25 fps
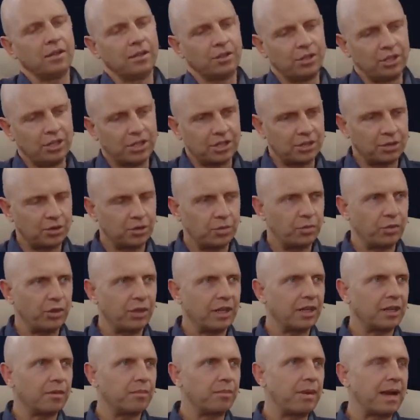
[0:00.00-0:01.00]
Just to
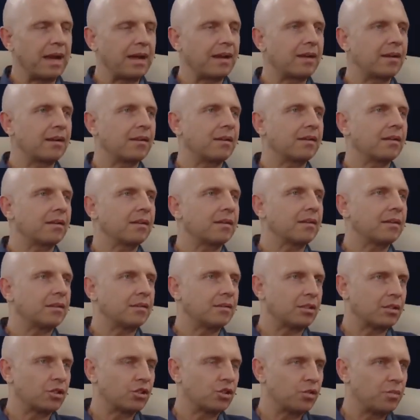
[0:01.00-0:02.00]
bring it back,
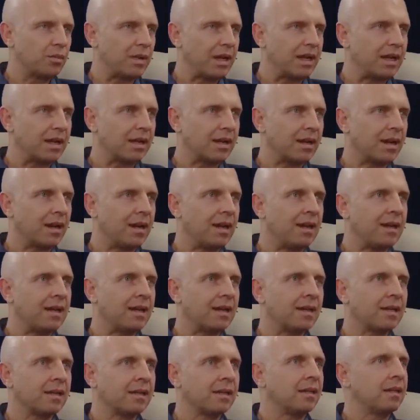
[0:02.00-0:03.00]
just to make it
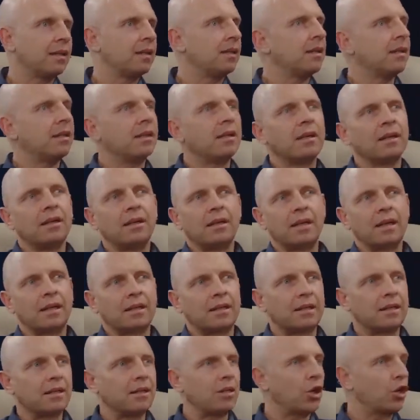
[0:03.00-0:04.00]
clear, it
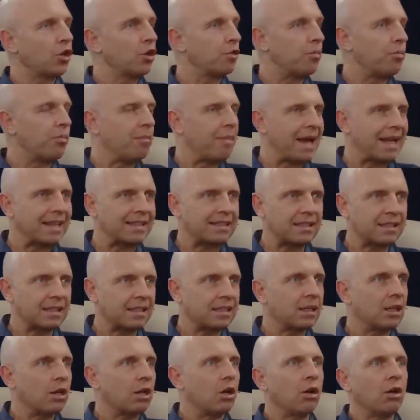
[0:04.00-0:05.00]
did not
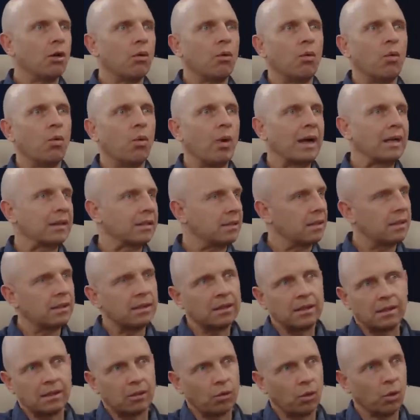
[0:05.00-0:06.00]
matter what
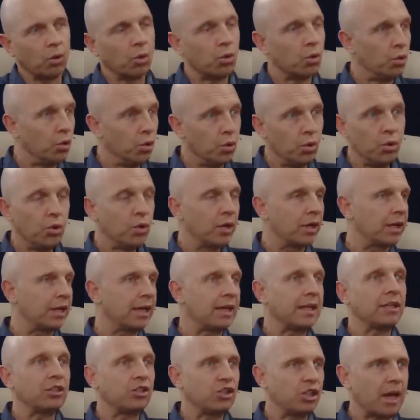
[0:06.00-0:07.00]
or who
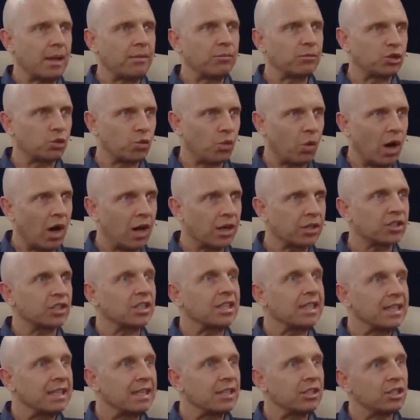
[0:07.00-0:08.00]
King James was,
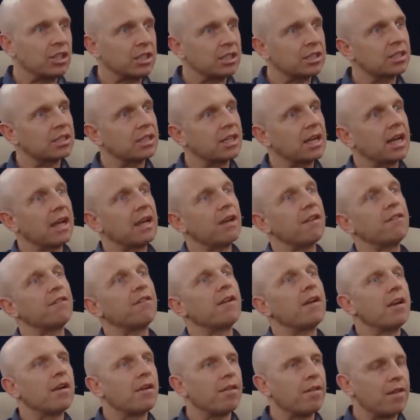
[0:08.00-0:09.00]
he just
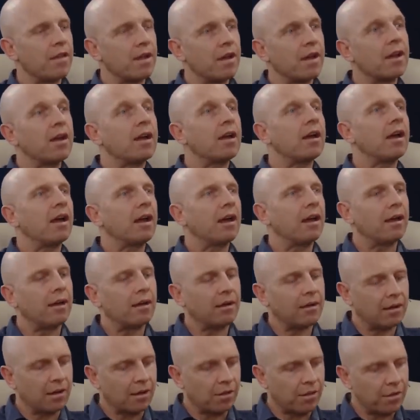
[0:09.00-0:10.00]
gave the
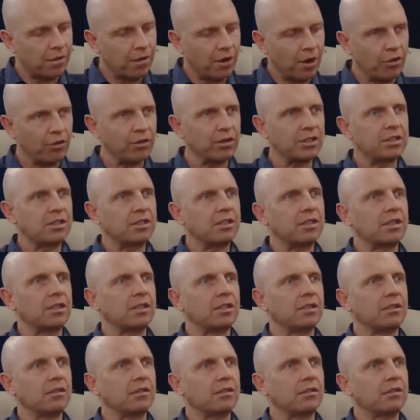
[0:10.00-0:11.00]
authority Permission.